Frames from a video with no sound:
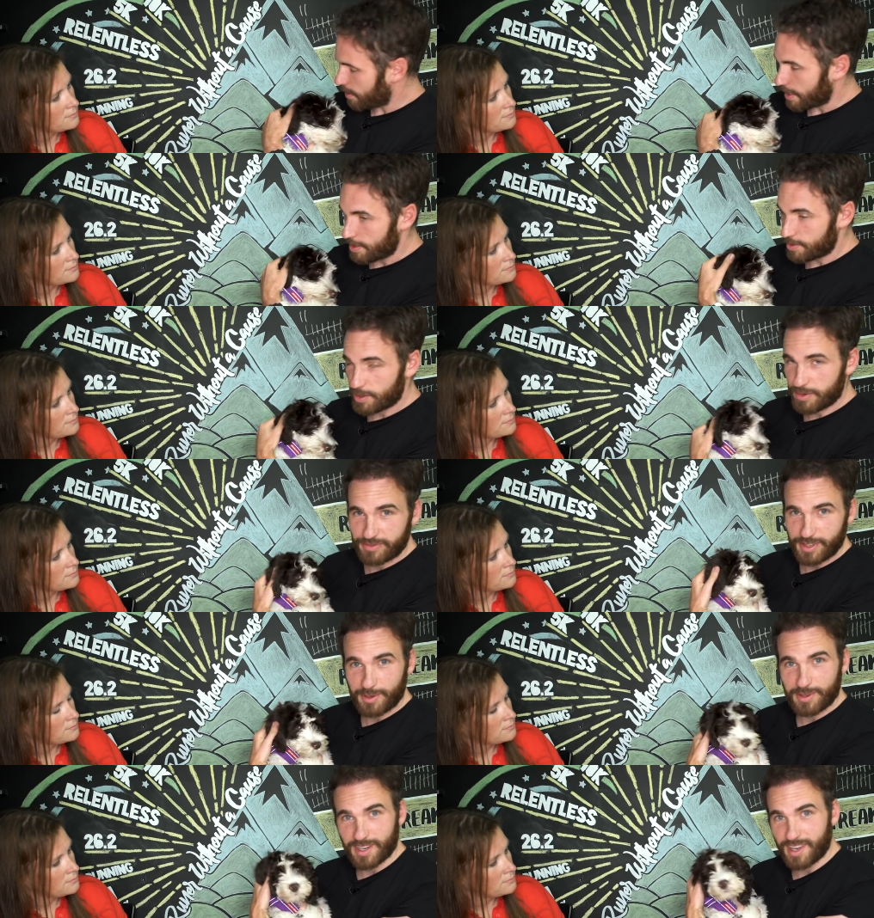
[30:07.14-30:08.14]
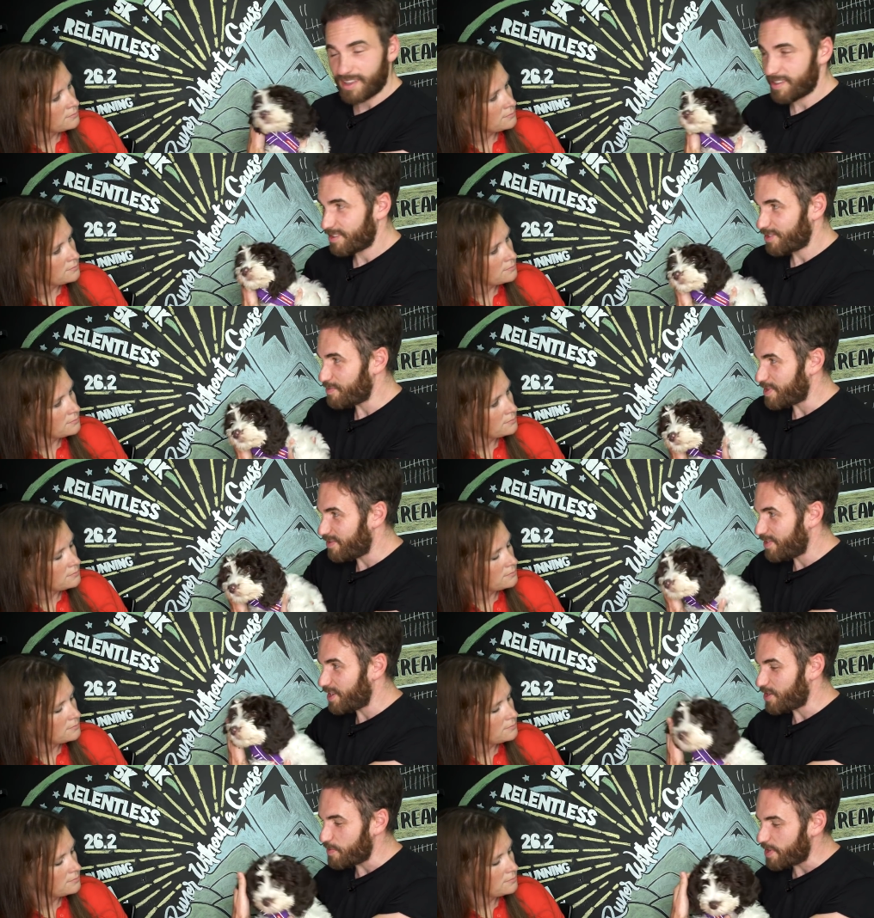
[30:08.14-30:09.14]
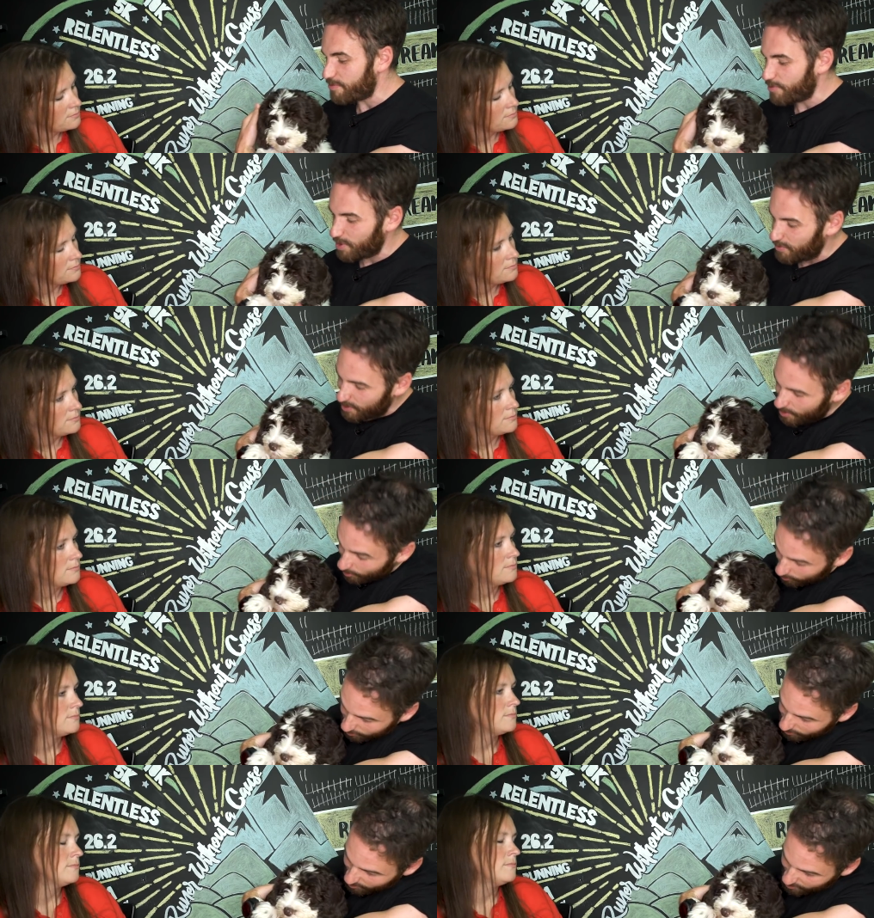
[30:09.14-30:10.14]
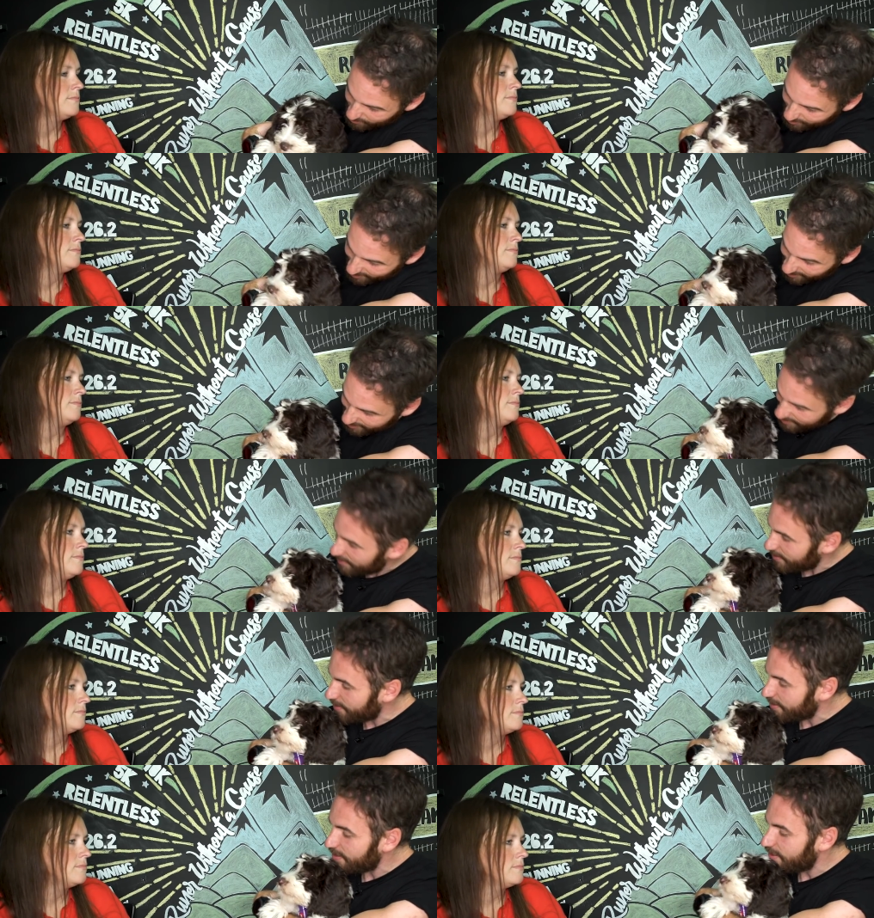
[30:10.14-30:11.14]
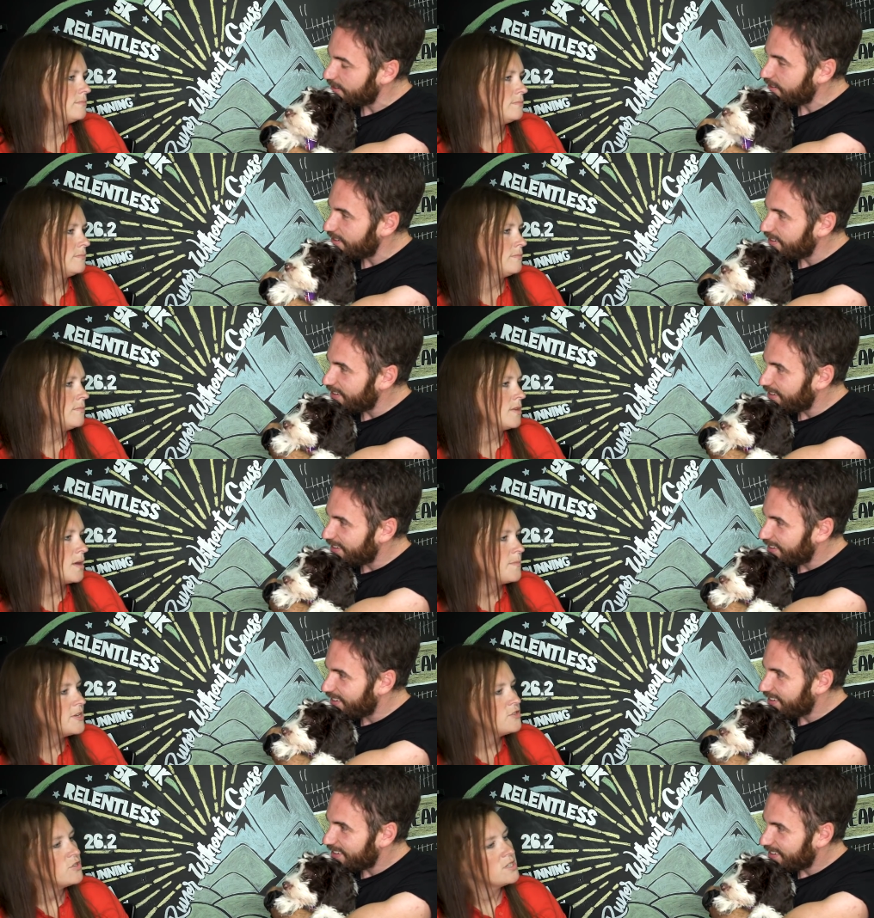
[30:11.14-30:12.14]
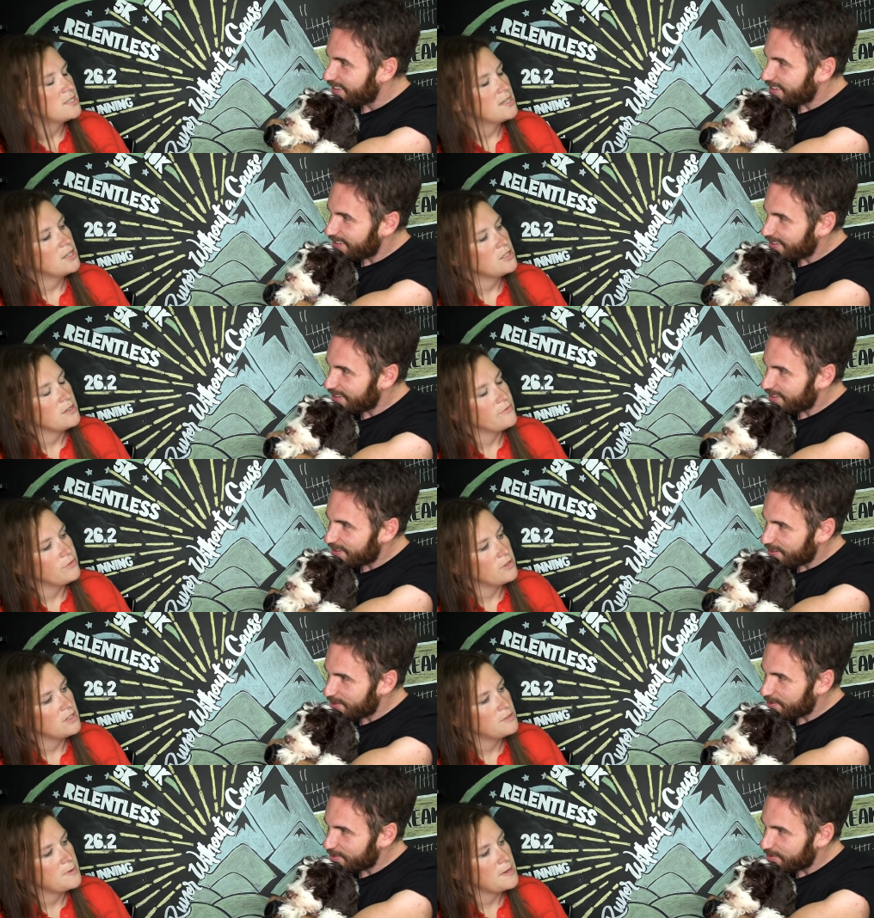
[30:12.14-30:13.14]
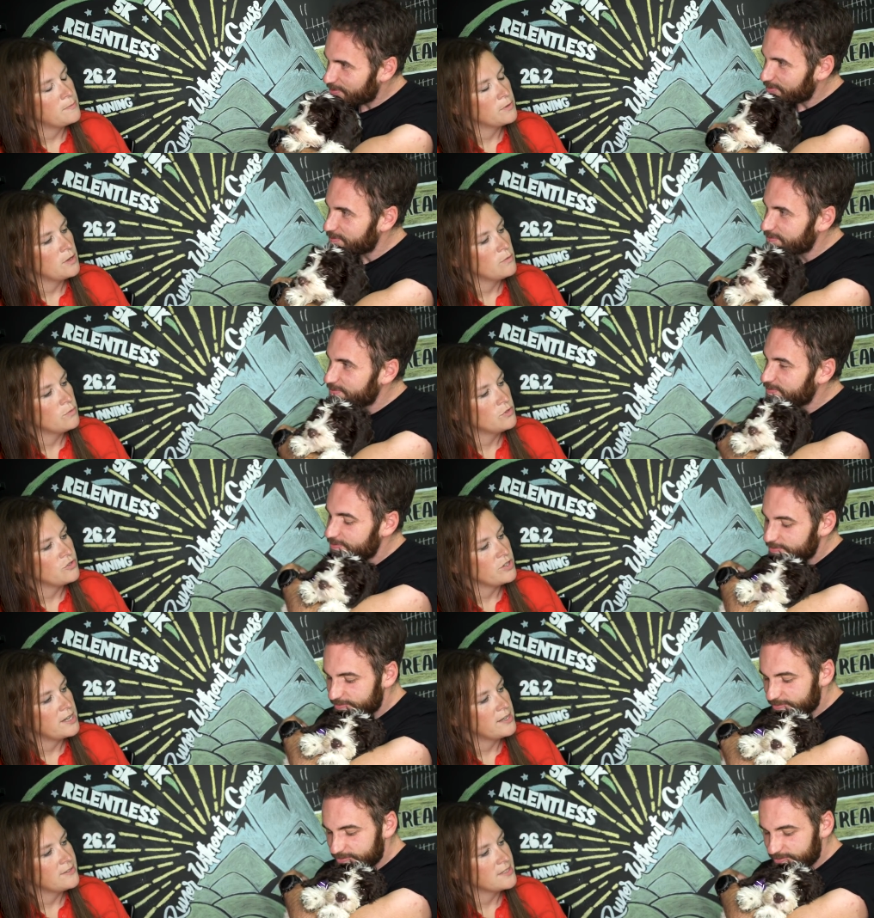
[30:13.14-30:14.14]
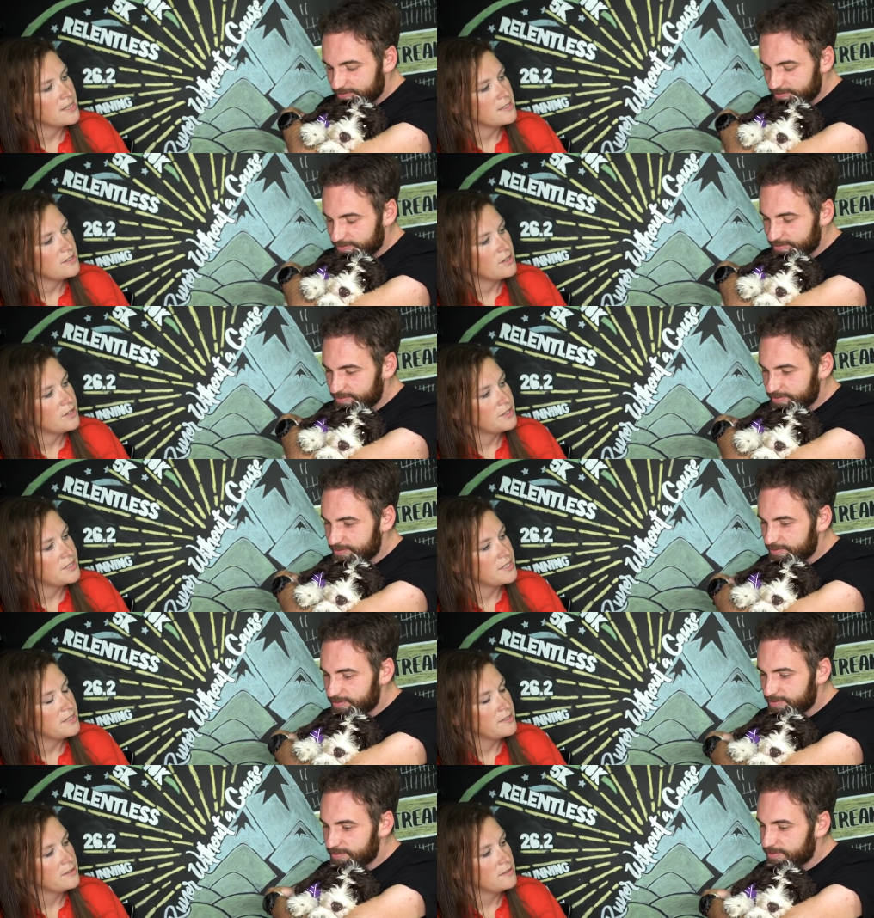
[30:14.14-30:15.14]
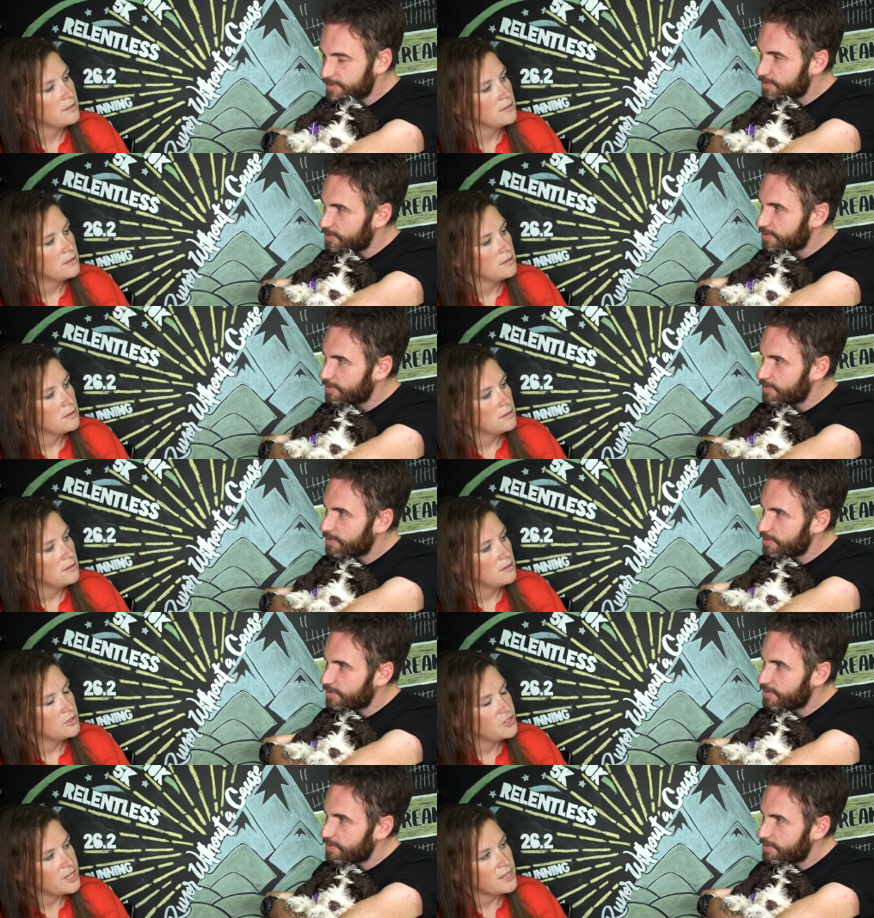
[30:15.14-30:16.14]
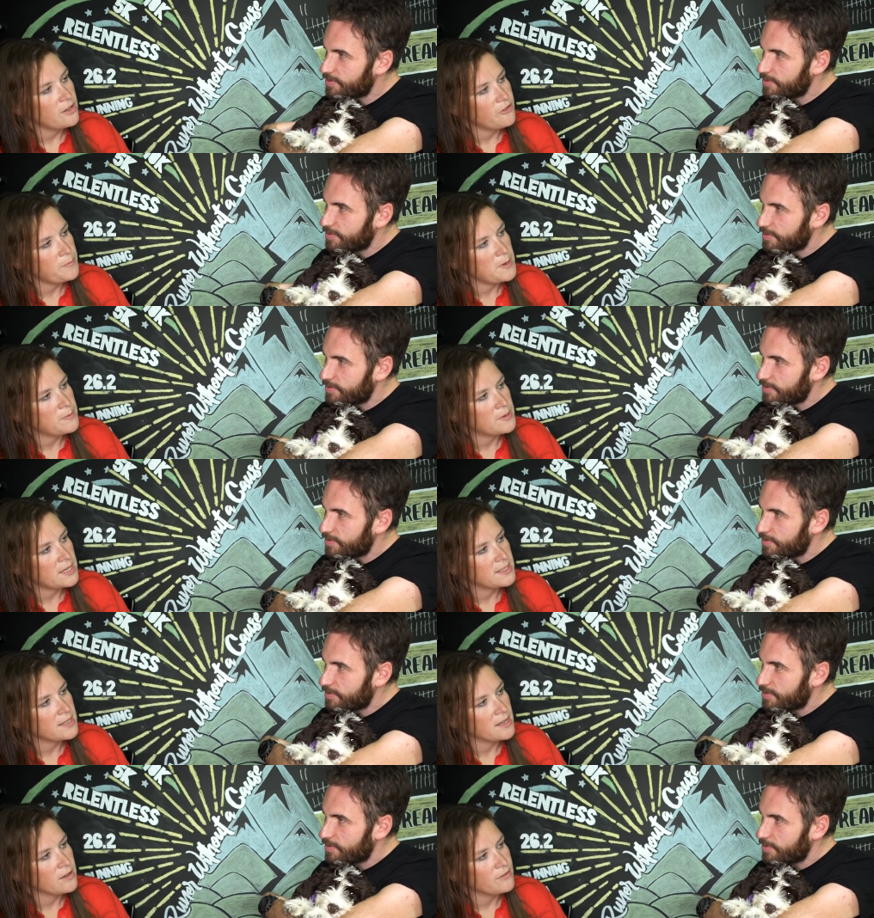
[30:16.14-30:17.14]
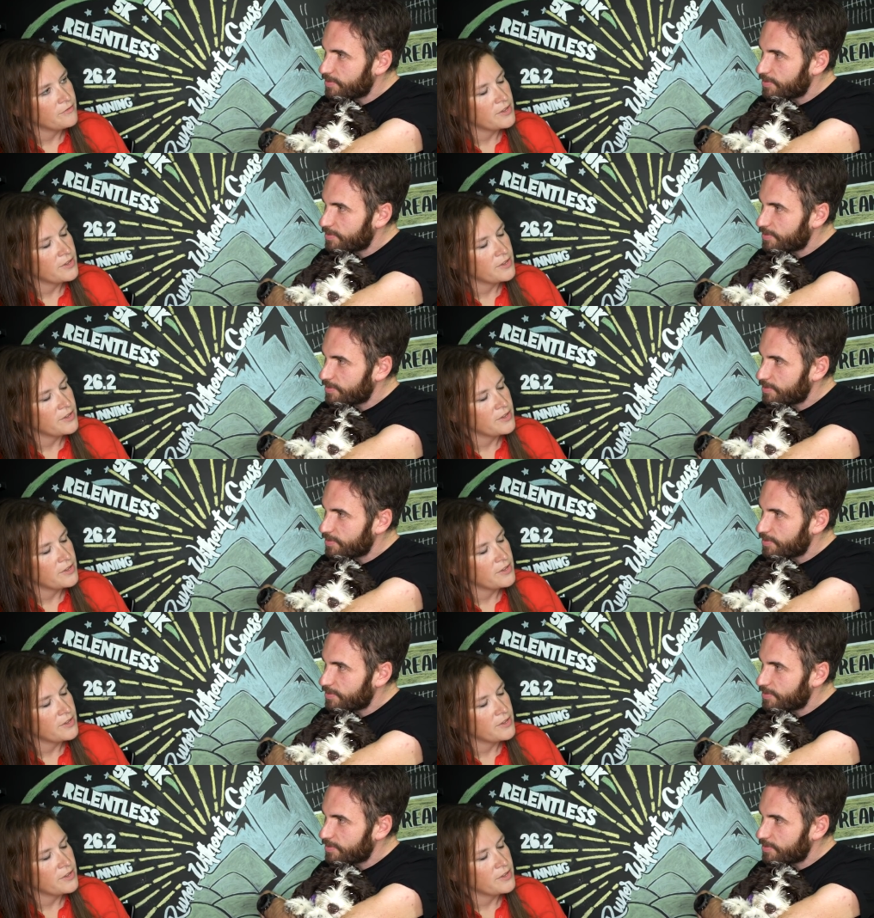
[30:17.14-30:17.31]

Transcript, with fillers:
Speaker 1: together. So in future, there'll be a video about running with dogs, hopefully.
Speaker 2: It'll be interesting, actually, for lots of people who are wondering how to get started. You get a lot of people asking on